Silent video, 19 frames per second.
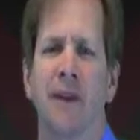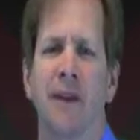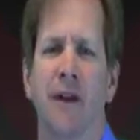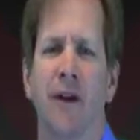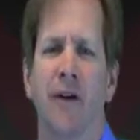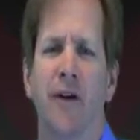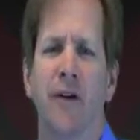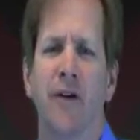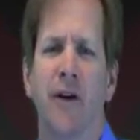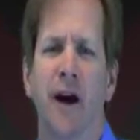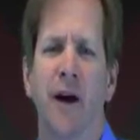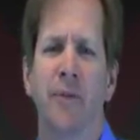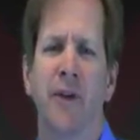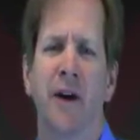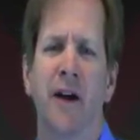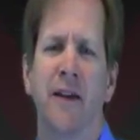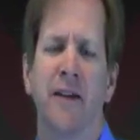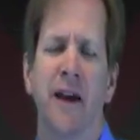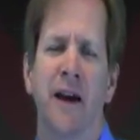Hello, I'm
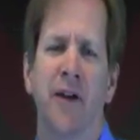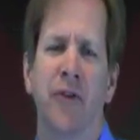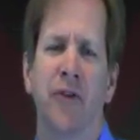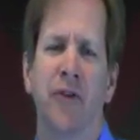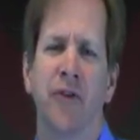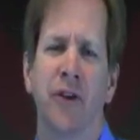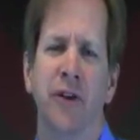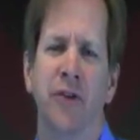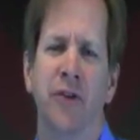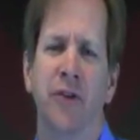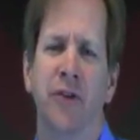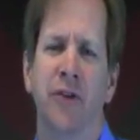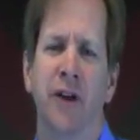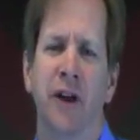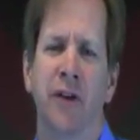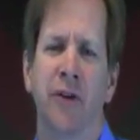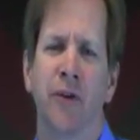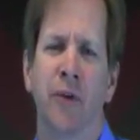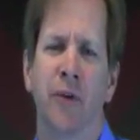Don Downs, a Senior
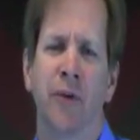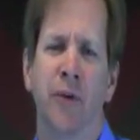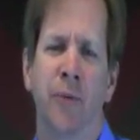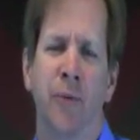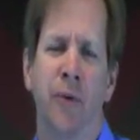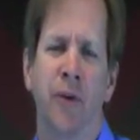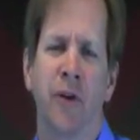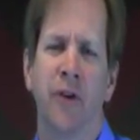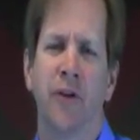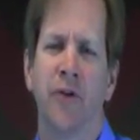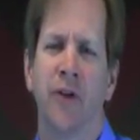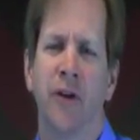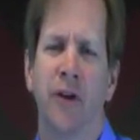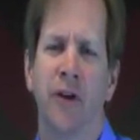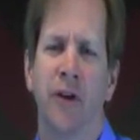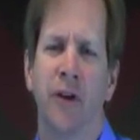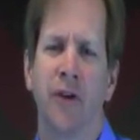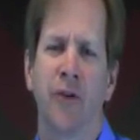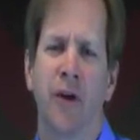Technical Support
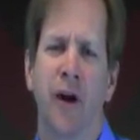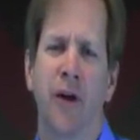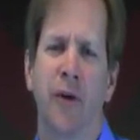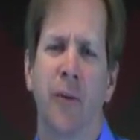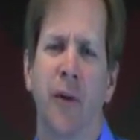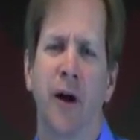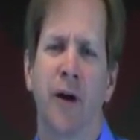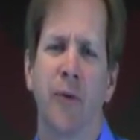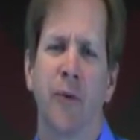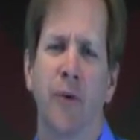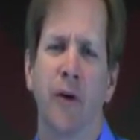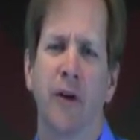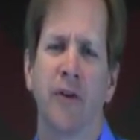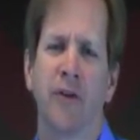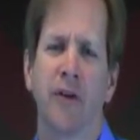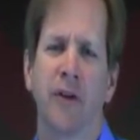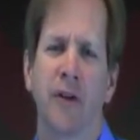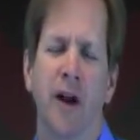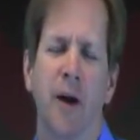Engineer at Triangle
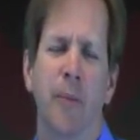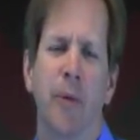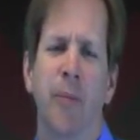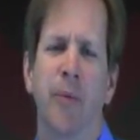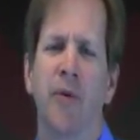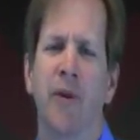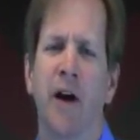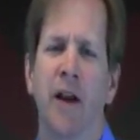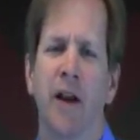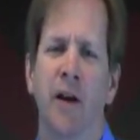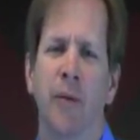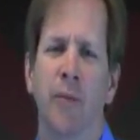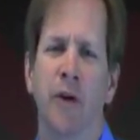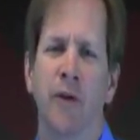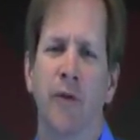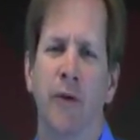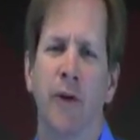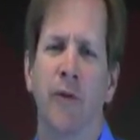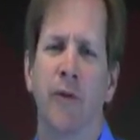MicroWorks, and I'll be providing a
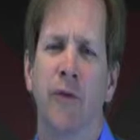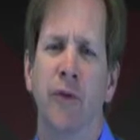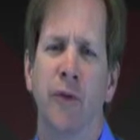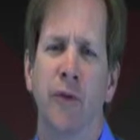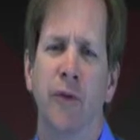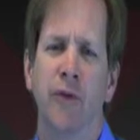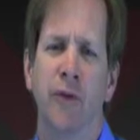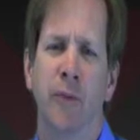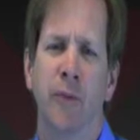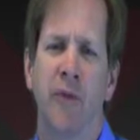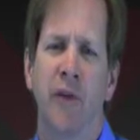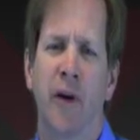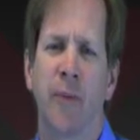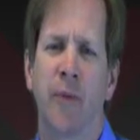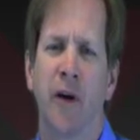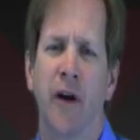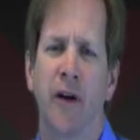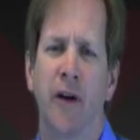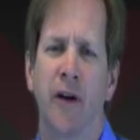brief overview of some of our
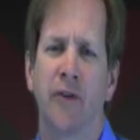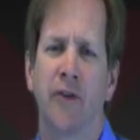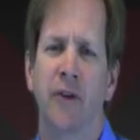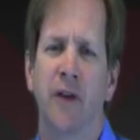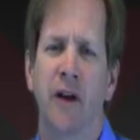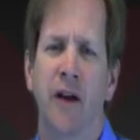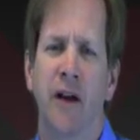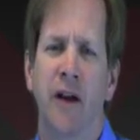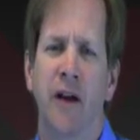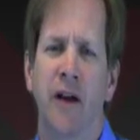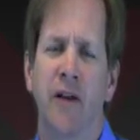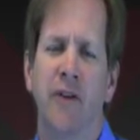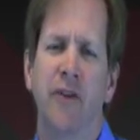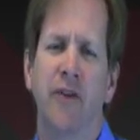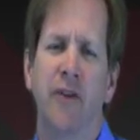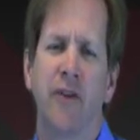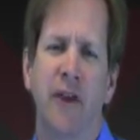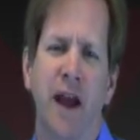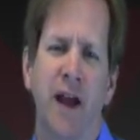products.
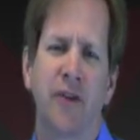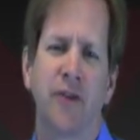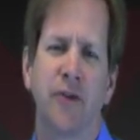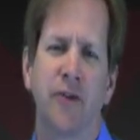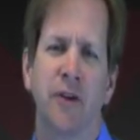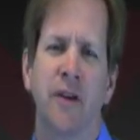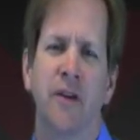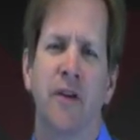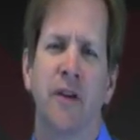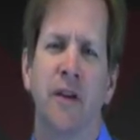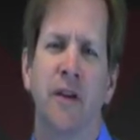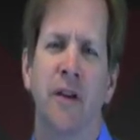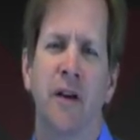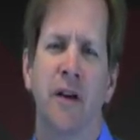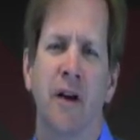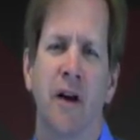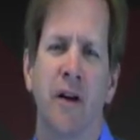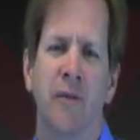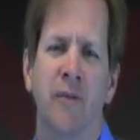This is actually
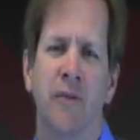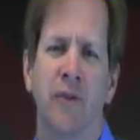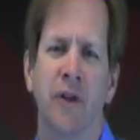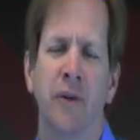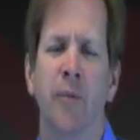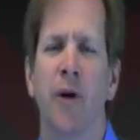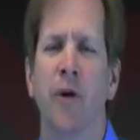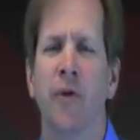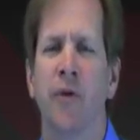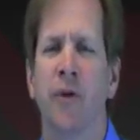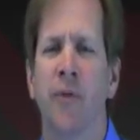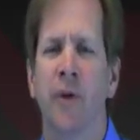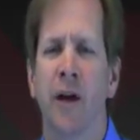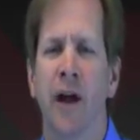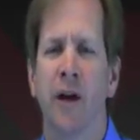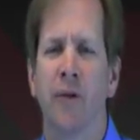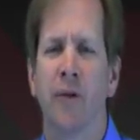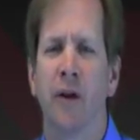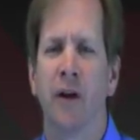the demo that we
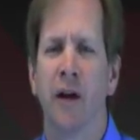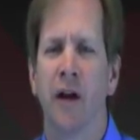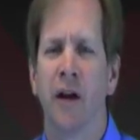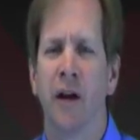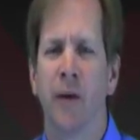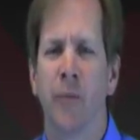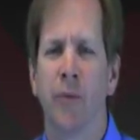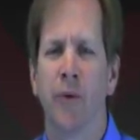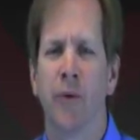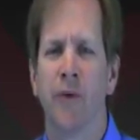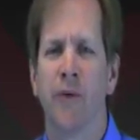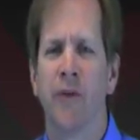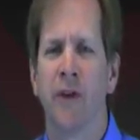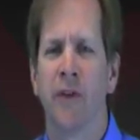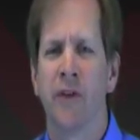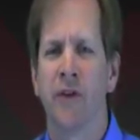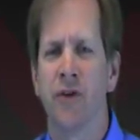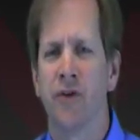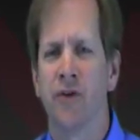had running in our booth
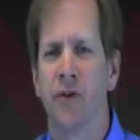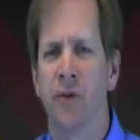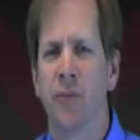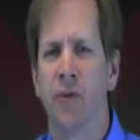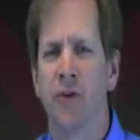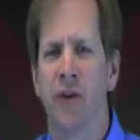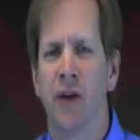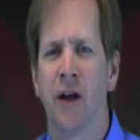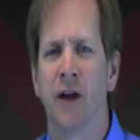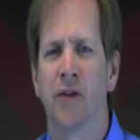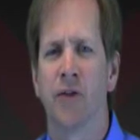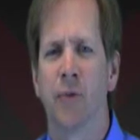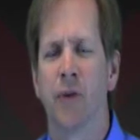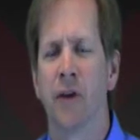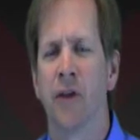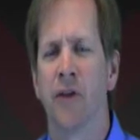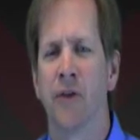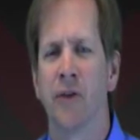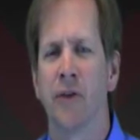at the DistribuTECH
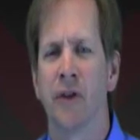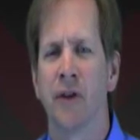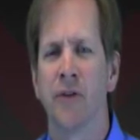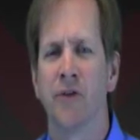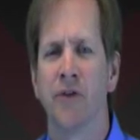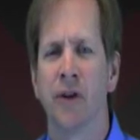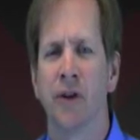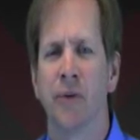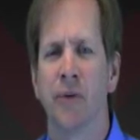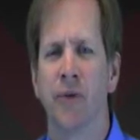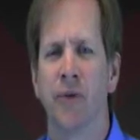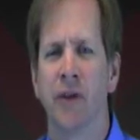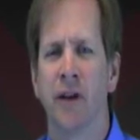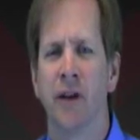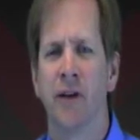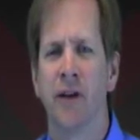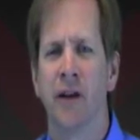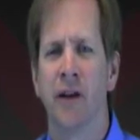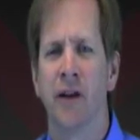2013 show in
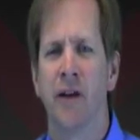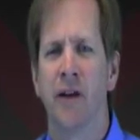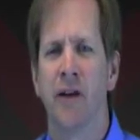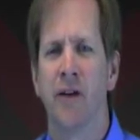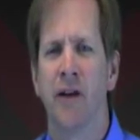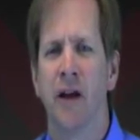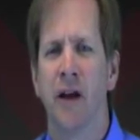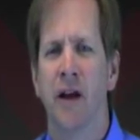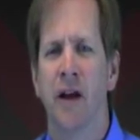San Diego.